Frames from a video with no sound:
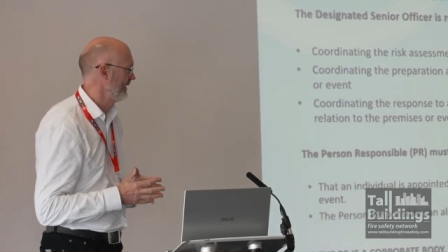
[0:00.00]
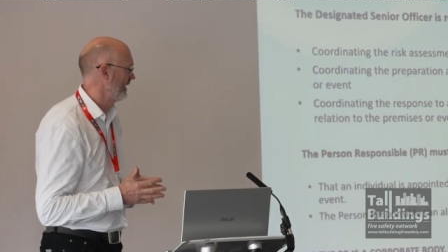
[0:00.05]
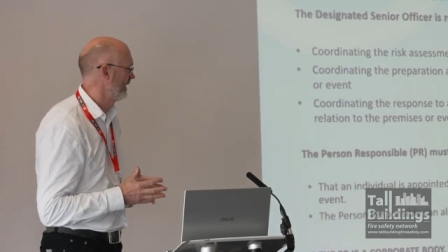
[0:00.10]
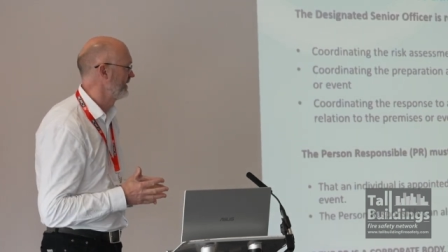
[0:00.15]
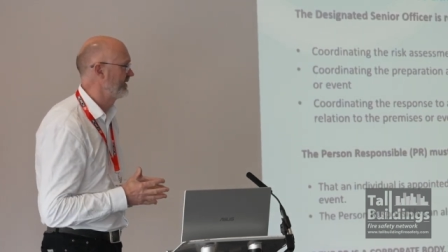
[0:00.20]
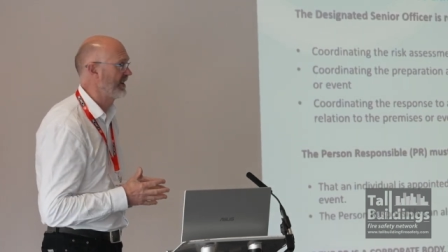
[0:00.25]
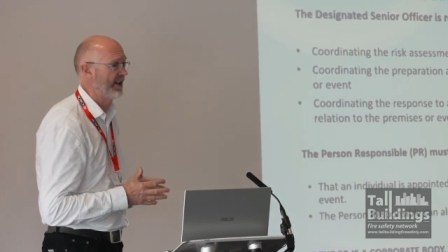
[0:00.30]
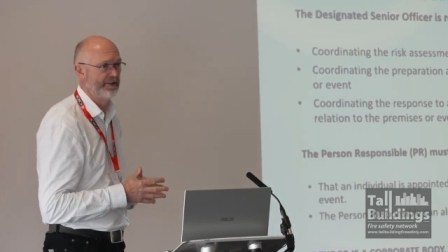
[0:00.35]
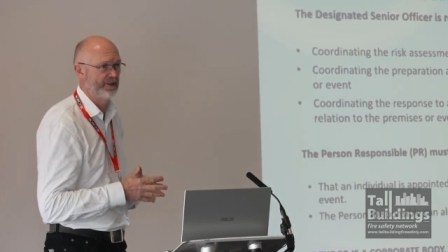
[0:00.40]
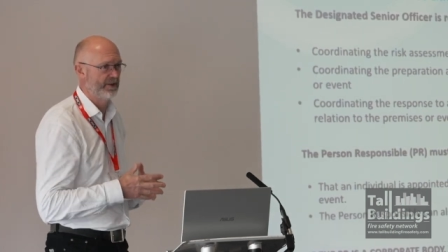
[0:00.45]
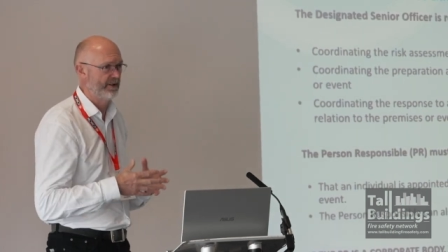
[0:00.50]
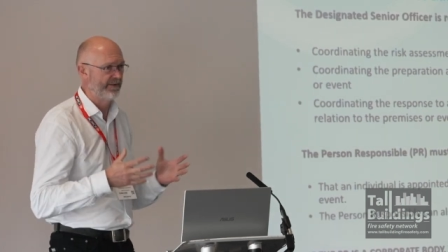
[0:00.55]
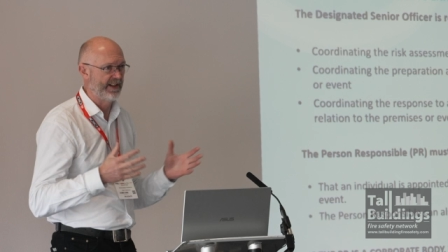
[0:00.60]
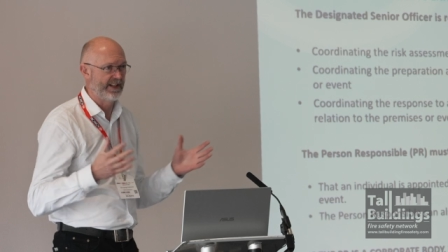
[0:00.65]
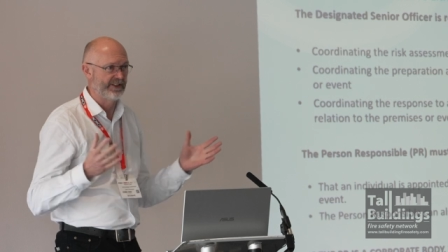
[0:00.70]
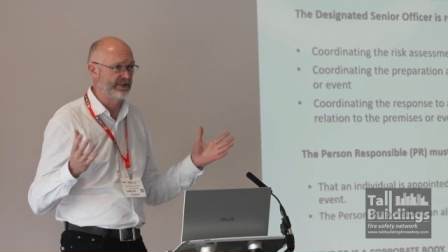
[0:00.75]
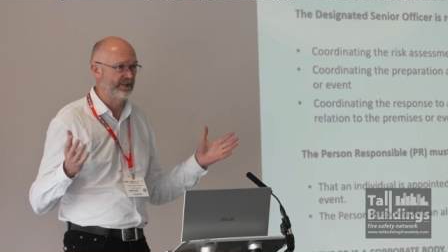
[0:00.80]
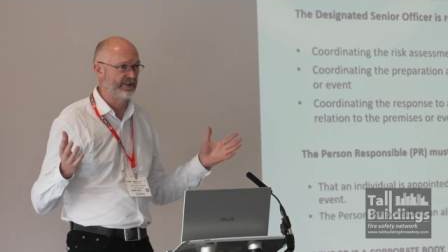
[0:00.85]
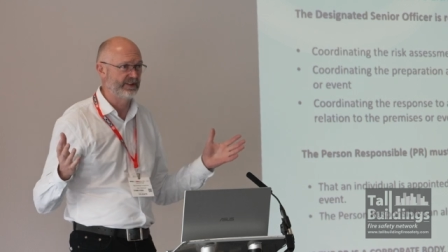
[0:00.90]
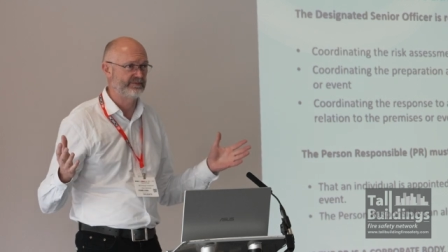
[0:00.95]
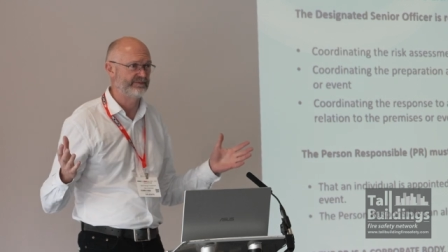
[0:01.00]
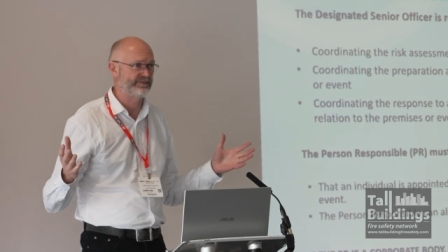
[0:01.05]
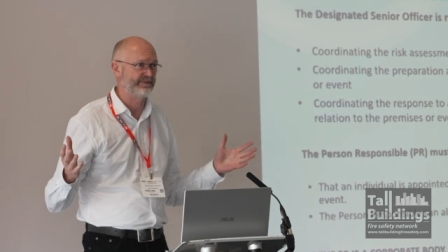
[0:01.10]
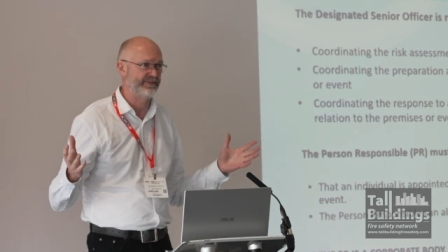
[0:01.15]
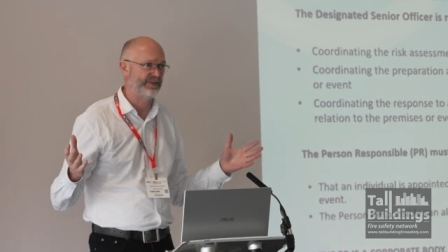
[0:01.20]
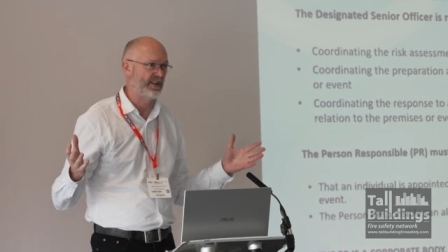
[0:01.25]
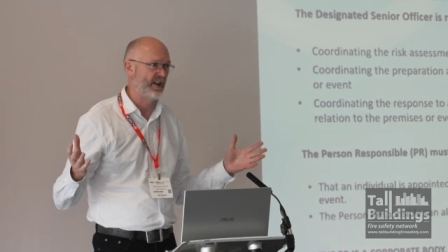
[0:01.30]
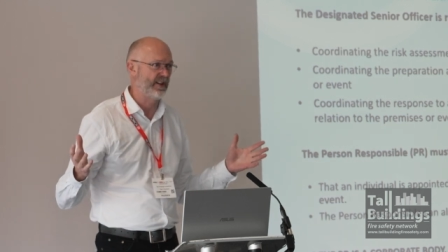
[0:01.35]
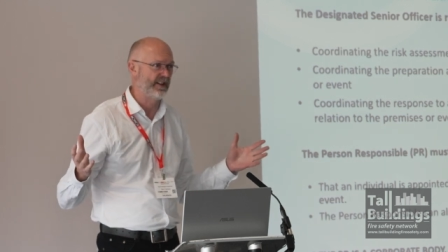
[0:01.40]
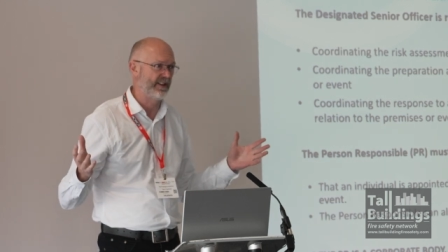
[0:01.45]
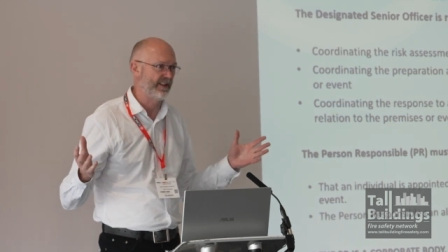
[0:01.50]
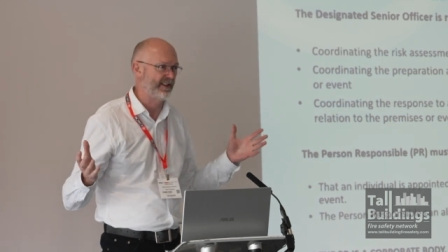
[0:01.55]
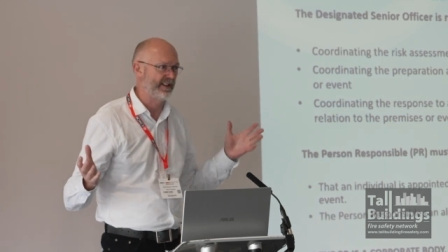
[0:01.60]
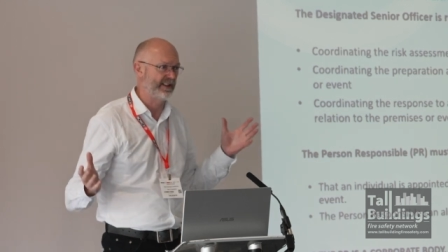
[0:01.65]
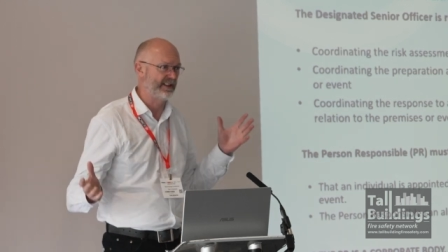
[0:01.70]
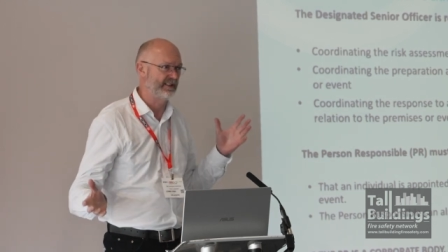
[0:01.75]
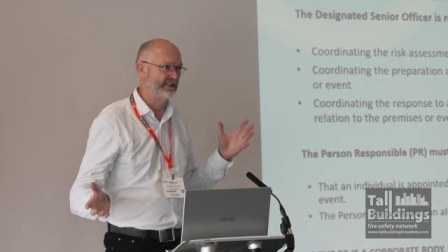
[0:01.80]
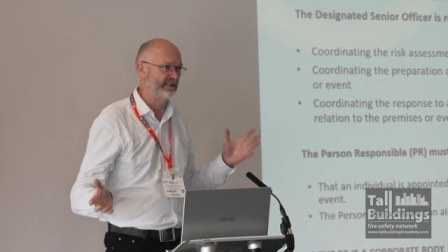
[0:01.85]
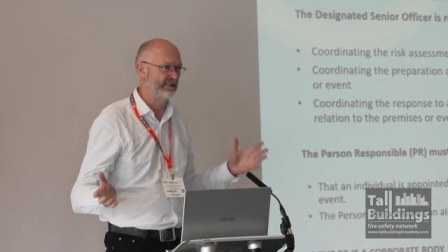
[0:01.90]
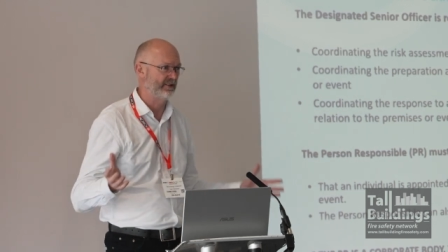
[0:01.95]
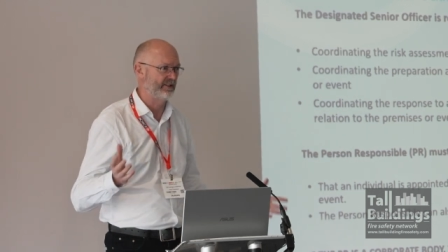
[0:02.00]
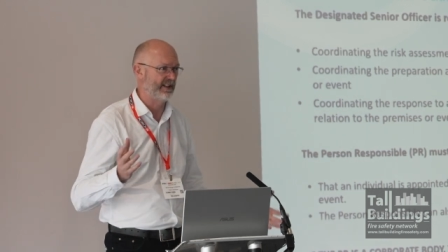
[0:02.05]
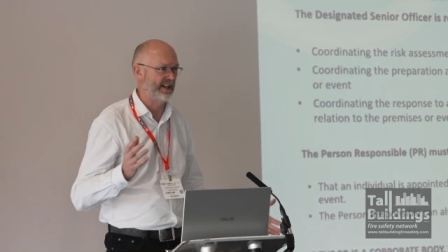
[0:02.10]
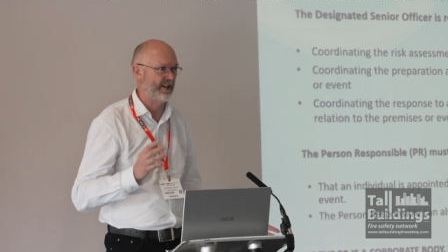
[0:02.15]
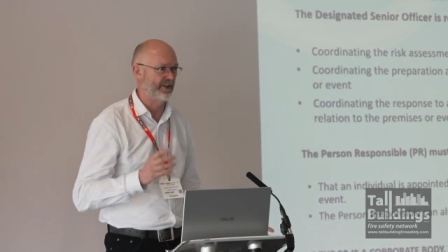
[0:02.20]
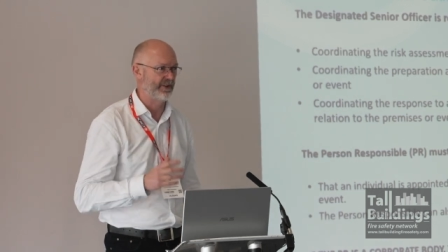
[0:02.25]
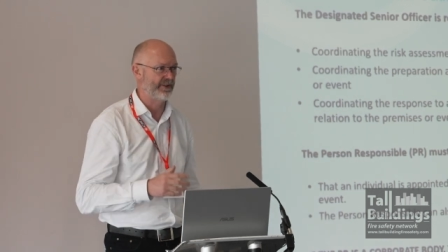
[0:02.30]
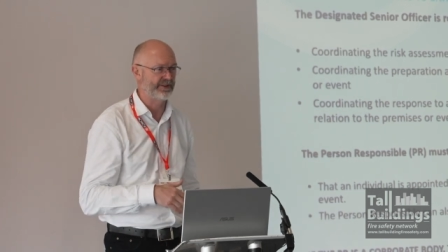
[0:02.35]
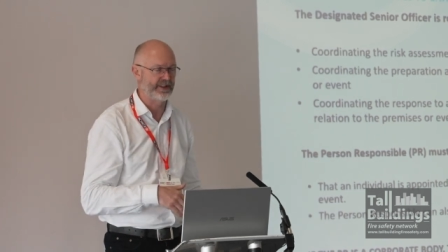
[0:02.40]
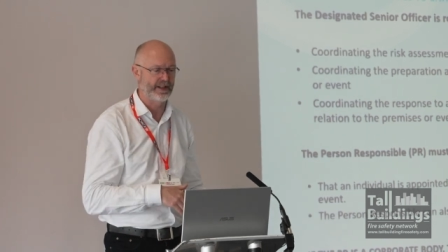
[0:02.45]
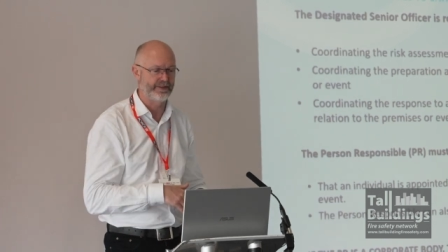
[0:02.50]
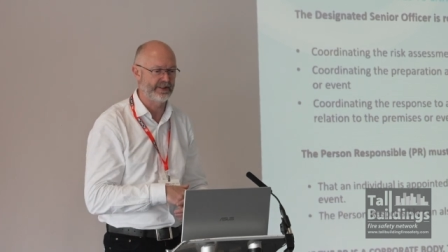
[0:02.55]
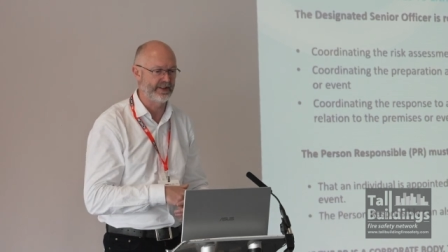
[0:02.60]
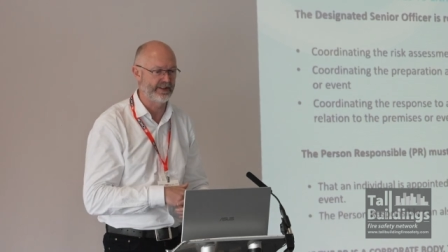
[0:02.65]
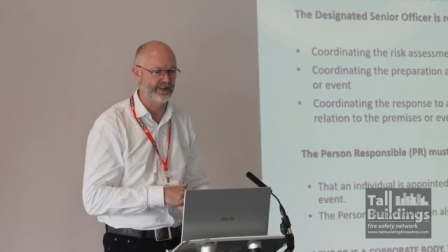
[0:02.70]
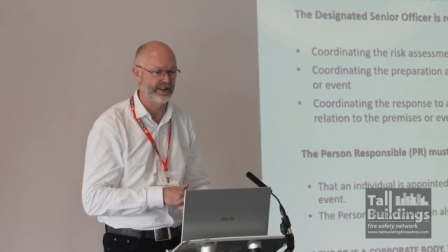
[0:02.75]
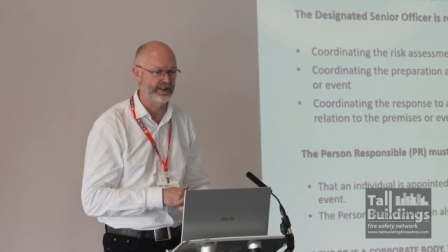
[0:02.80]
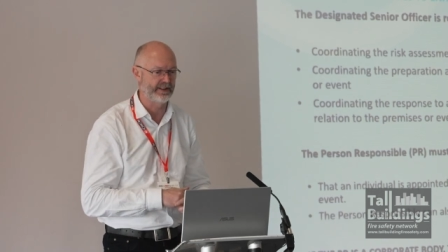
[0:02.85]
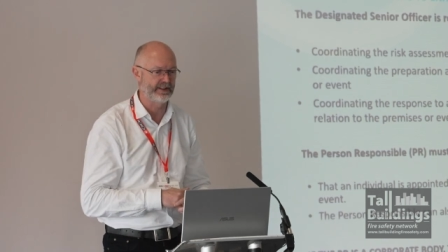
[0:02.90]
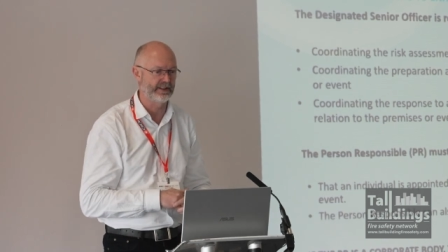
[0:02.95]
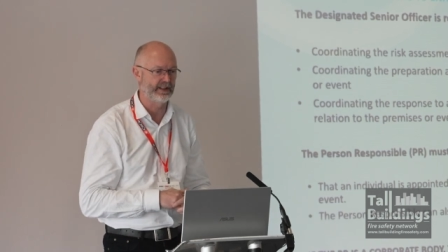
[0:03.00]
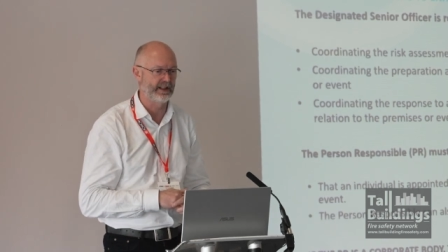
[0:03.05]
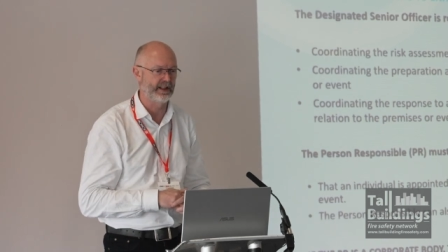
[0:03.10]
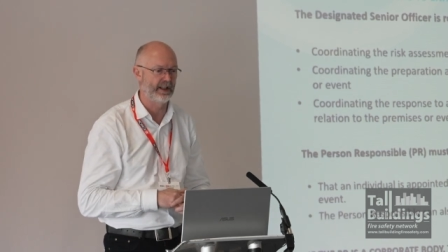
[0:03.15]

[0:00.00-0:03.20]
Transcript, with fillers: I don't know if that's a fire thing or a health and safety thing.